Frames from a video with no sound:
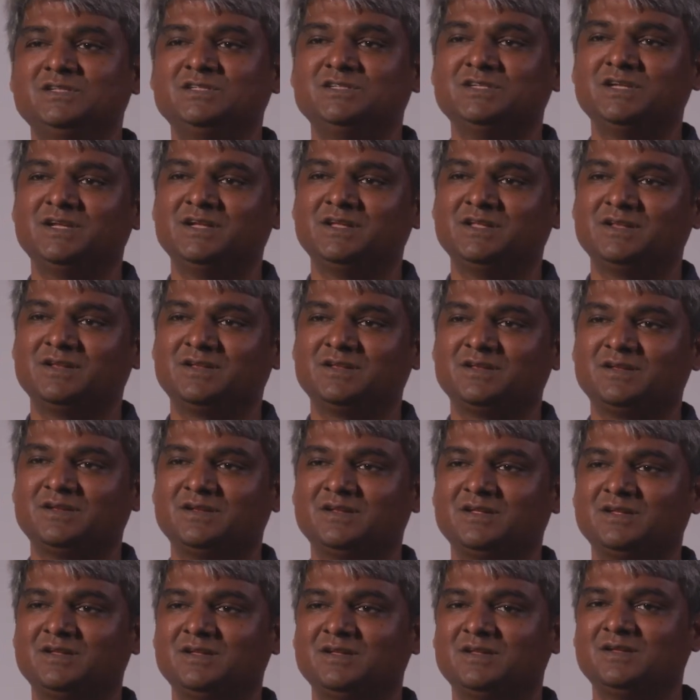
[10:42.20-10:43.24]
share
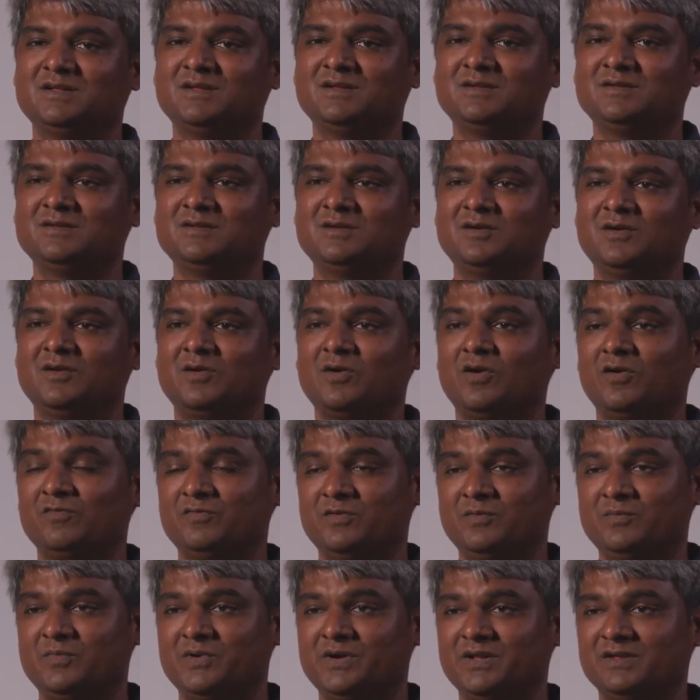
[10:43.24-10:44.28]
our
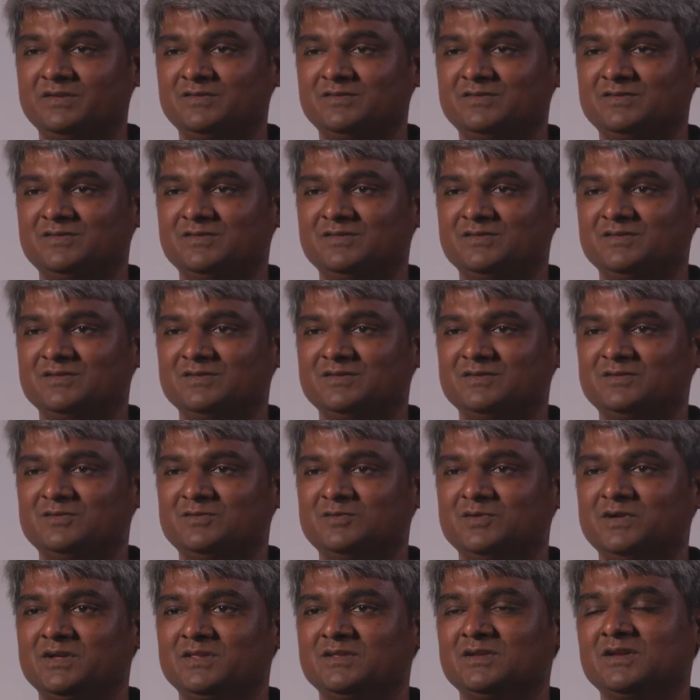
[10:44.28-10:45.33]
coffee breaks
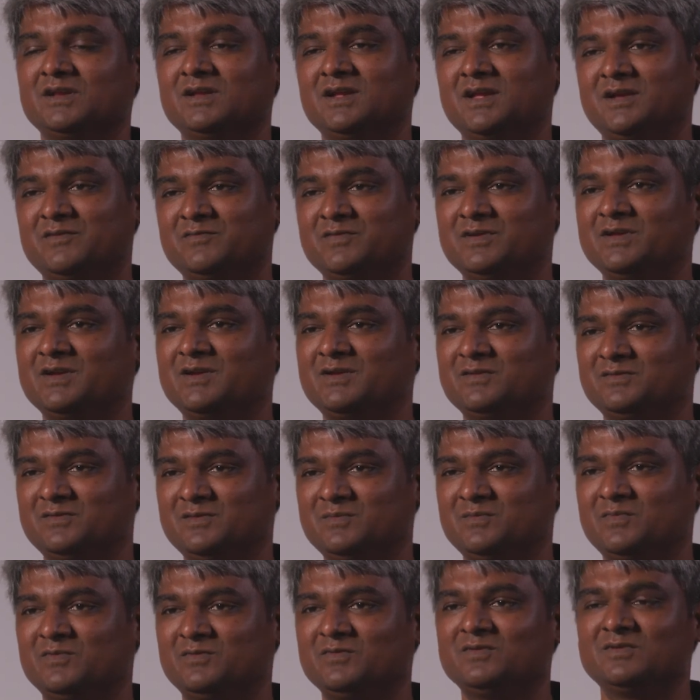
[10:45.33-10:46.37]
together, having
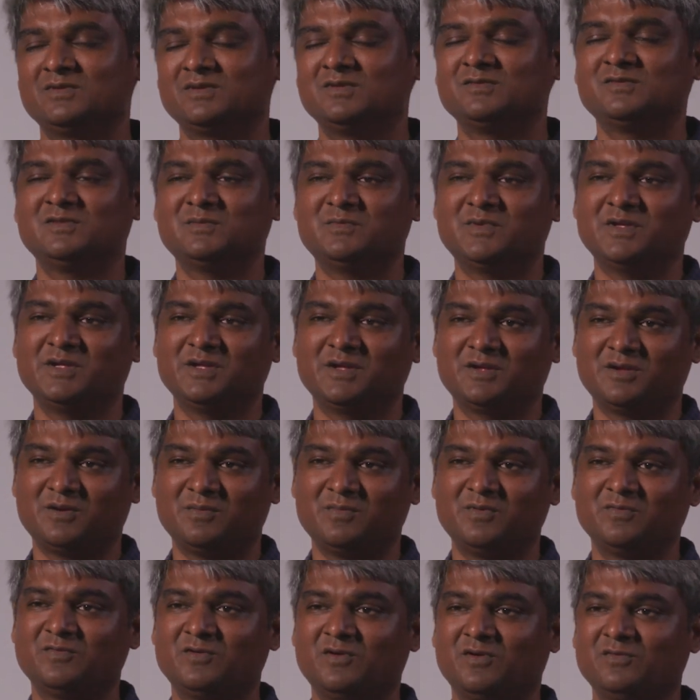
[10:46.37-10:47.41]
sipping a cup
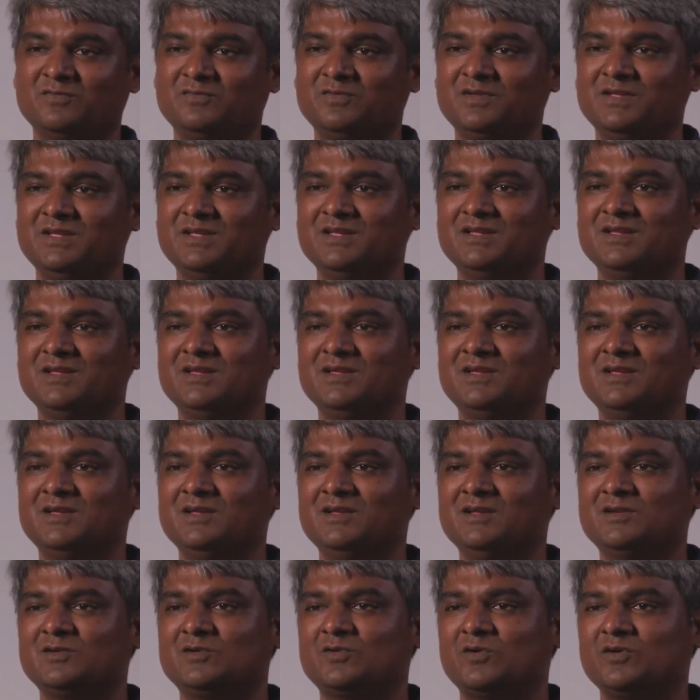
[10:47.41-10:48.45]
of coffee,
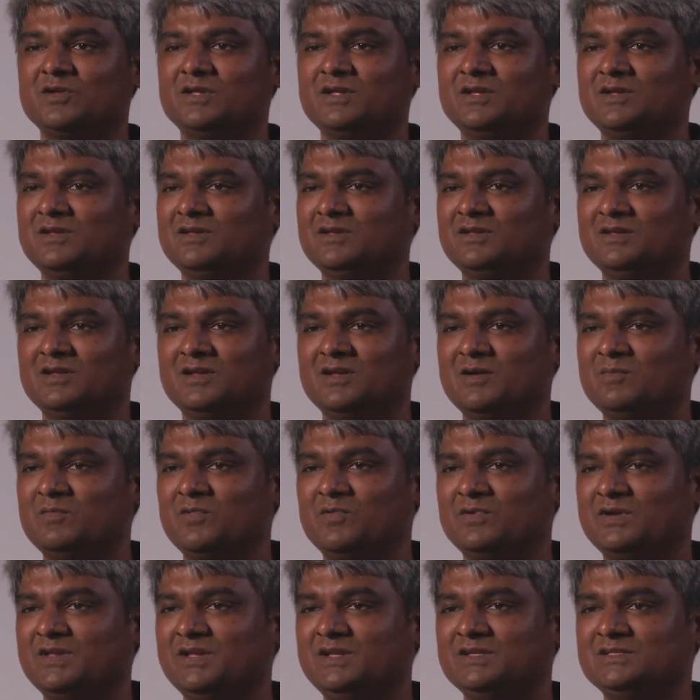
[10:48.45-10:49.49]
talking
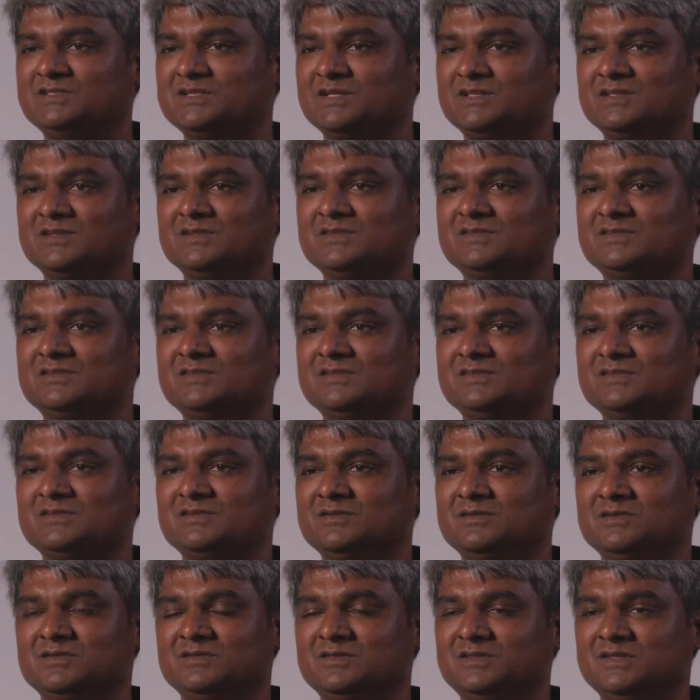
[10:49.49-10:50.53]
about each other's
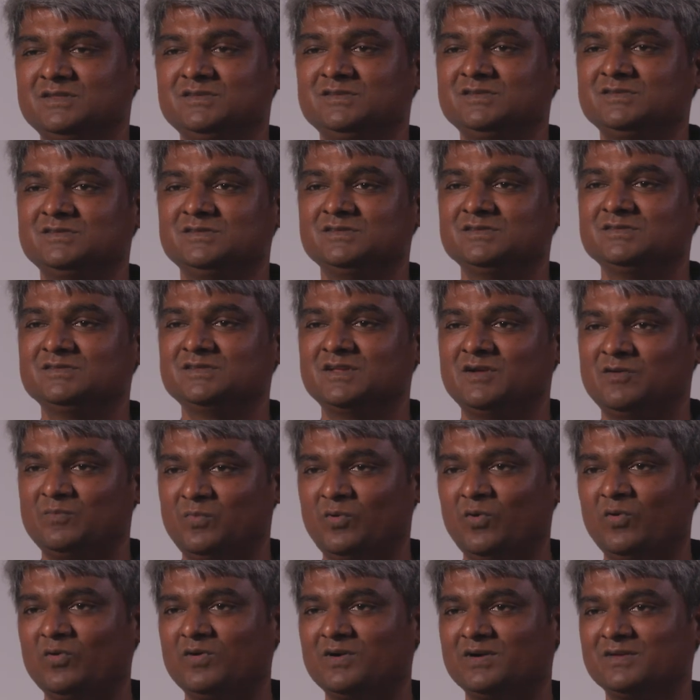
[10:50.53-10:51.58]
theses, our
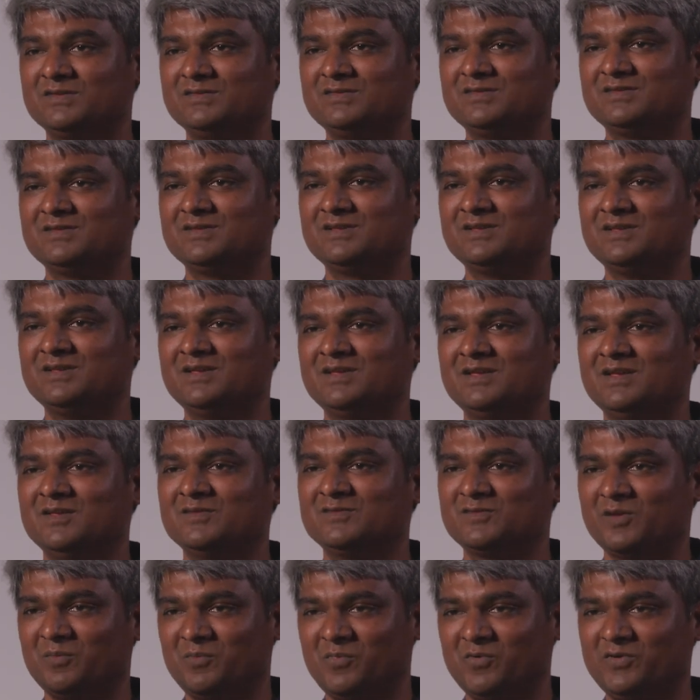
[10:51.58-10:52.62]
progress,
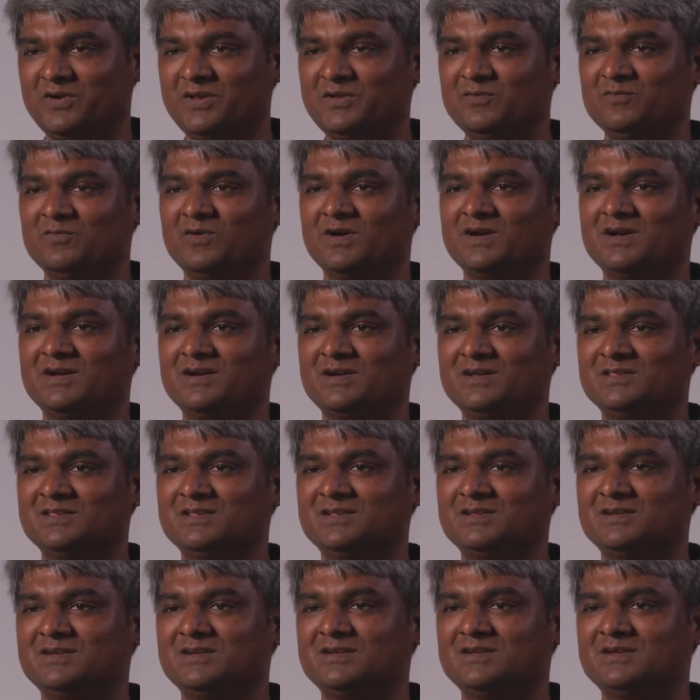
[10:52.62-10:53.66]
supporting one
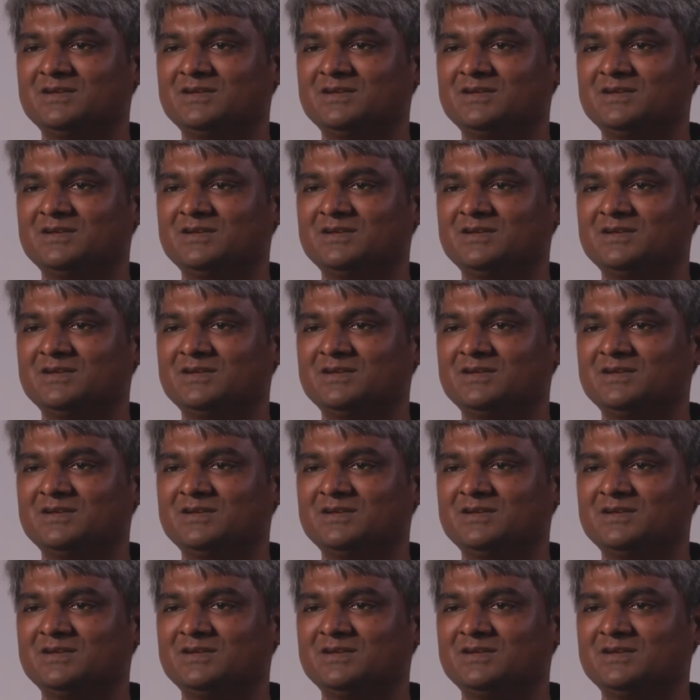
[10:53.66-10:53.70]
another.